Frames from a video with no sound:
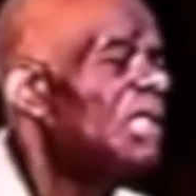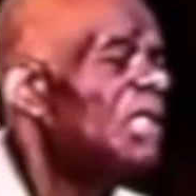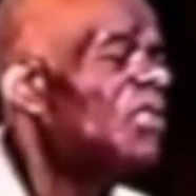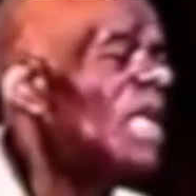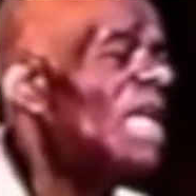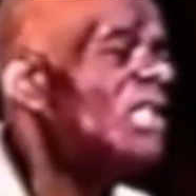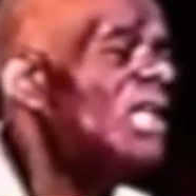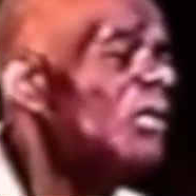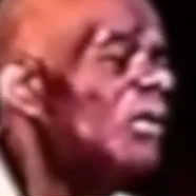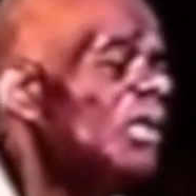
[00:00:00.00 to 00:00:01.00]
The things
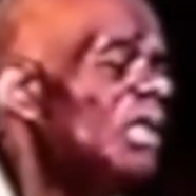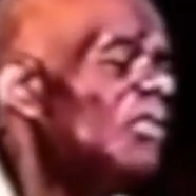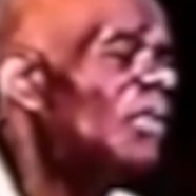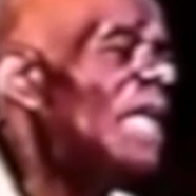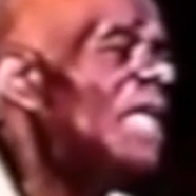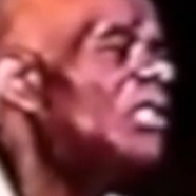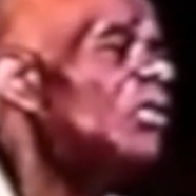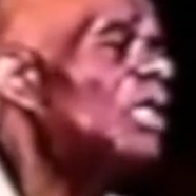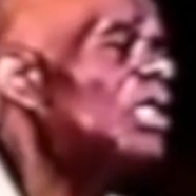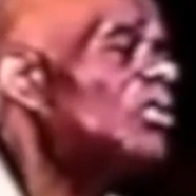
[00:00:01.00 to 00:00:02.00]
he invented
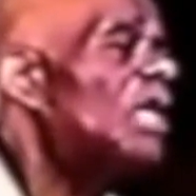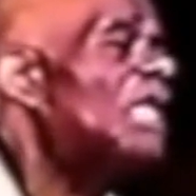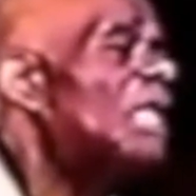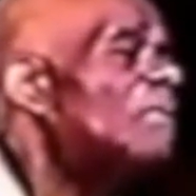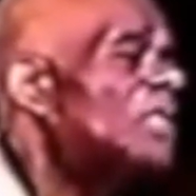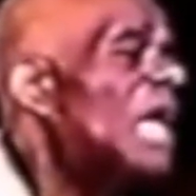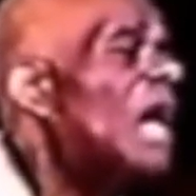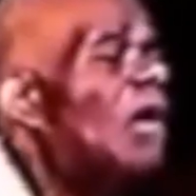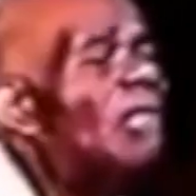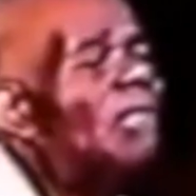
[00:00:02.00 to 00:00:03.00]
to restrict
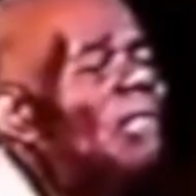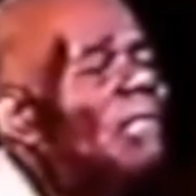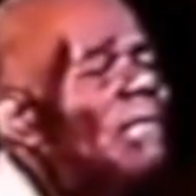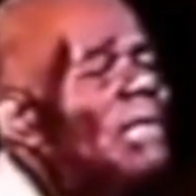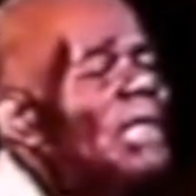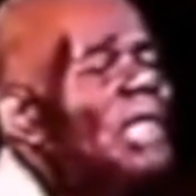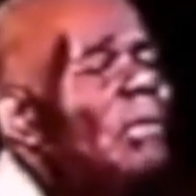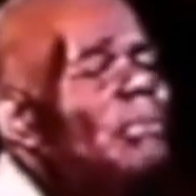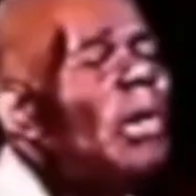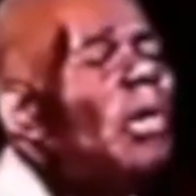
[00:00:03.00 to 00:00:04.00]
himself, he
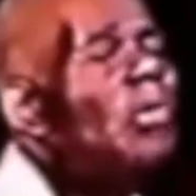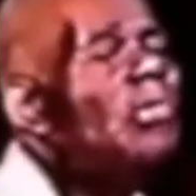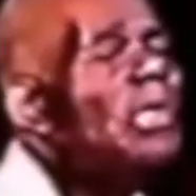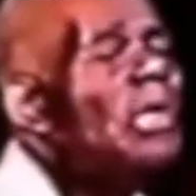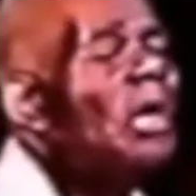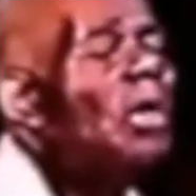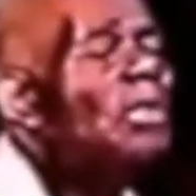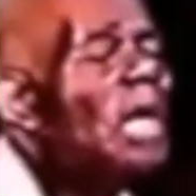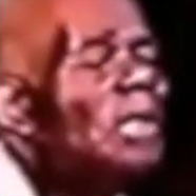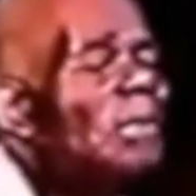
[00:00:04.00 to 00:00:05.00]
imposed
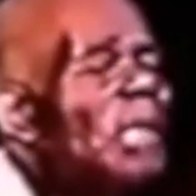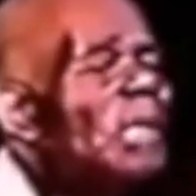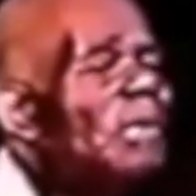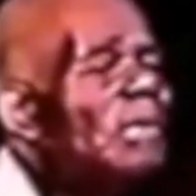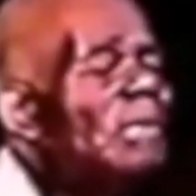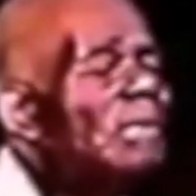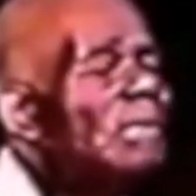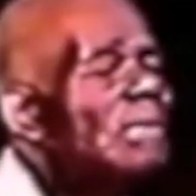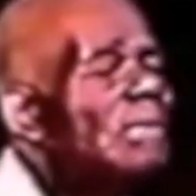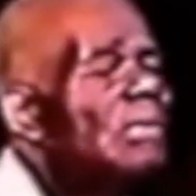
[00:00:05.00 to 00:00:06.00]
on other people.
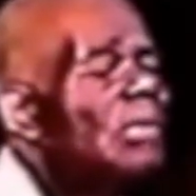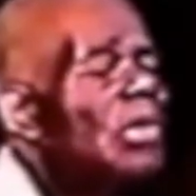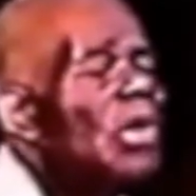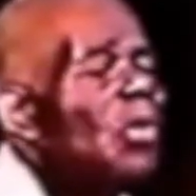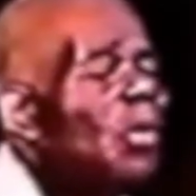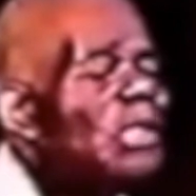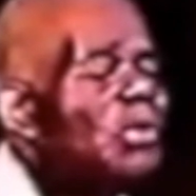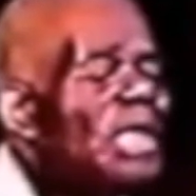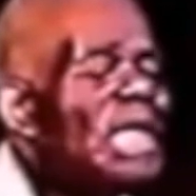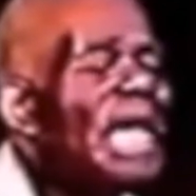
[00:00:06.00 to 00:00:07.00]
Once
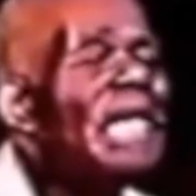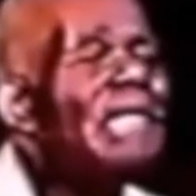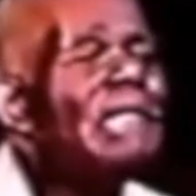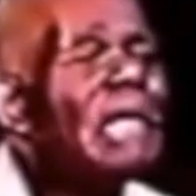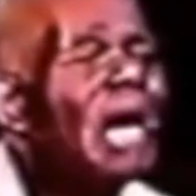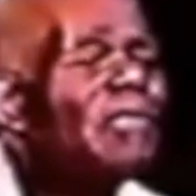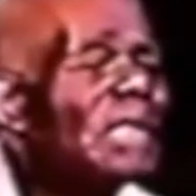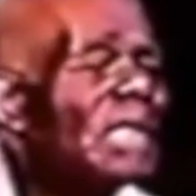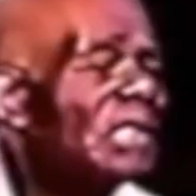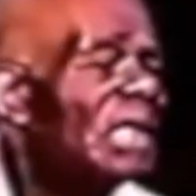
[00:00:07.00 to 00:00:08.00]
we gain
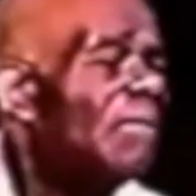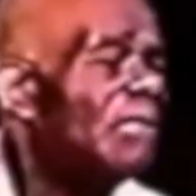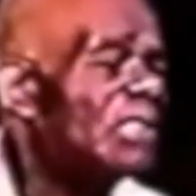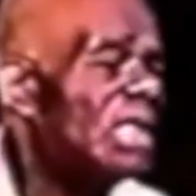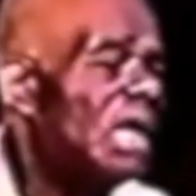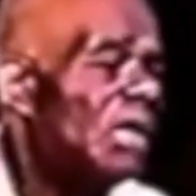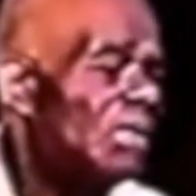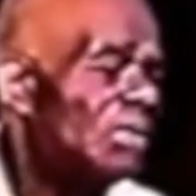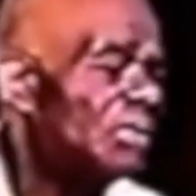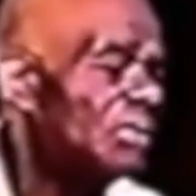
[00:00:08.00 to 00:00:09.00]
confidence in
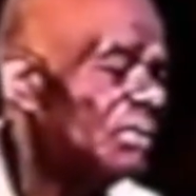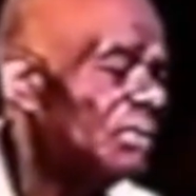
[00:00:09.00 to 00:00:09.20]
ourselves,